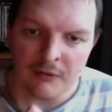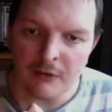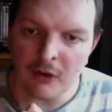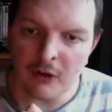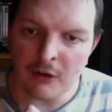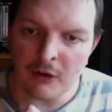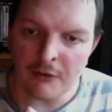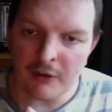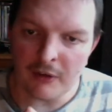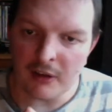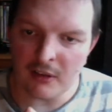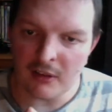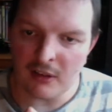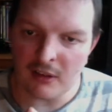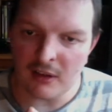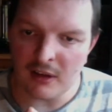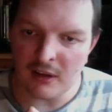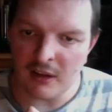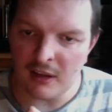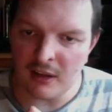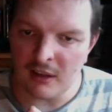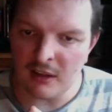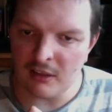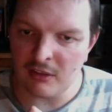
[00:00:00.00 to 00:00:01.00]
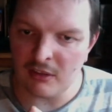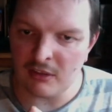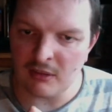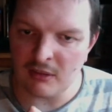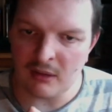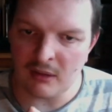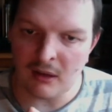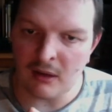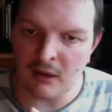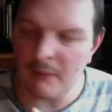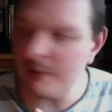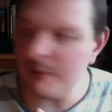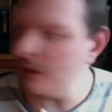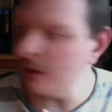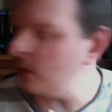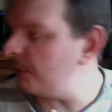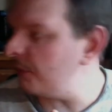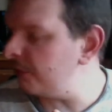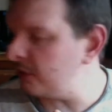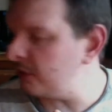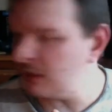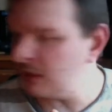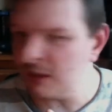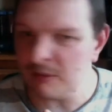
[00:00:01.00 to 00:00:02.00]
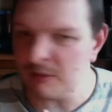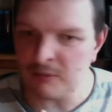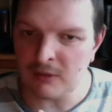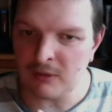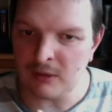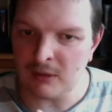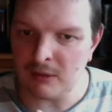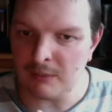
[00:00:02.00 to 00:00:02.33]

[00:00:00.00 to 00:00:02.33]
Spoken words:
verdict is, I mean, obviously